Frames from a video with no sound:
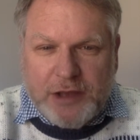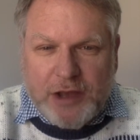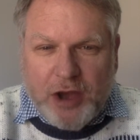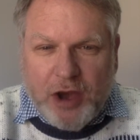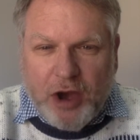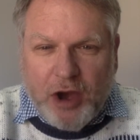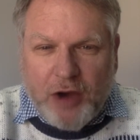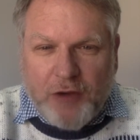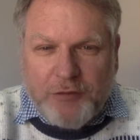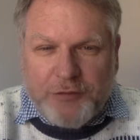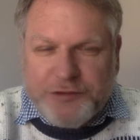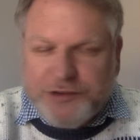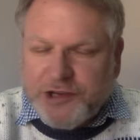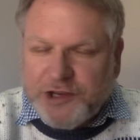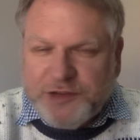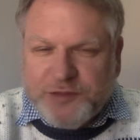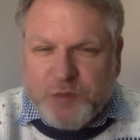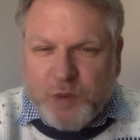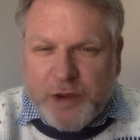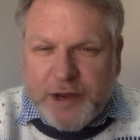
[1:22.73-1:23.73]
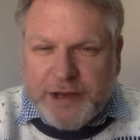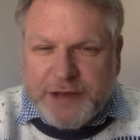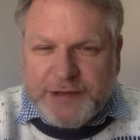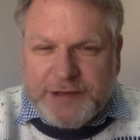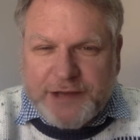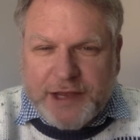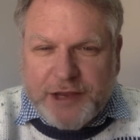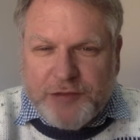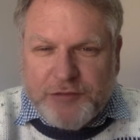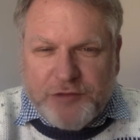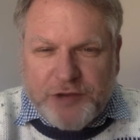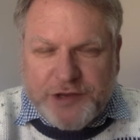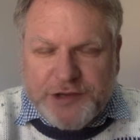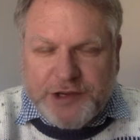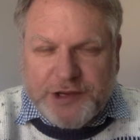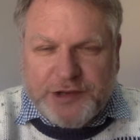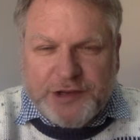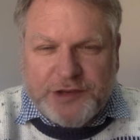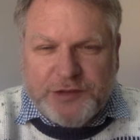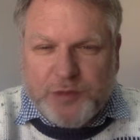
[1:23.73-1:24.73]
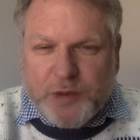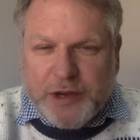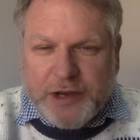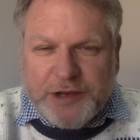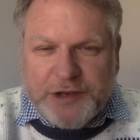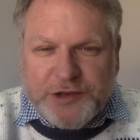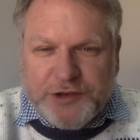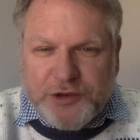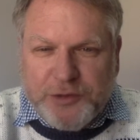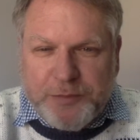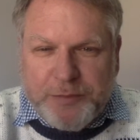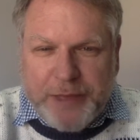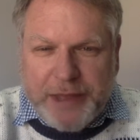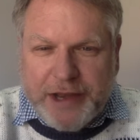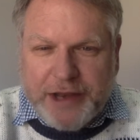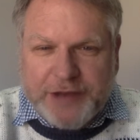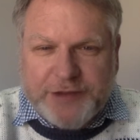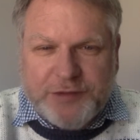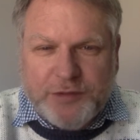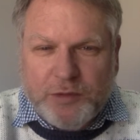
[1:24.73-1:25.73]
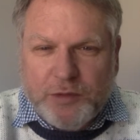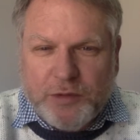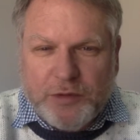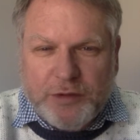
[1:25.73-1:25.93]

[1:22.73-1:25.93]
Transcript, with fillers: of just wanting to get richer, just wanting to do better, to,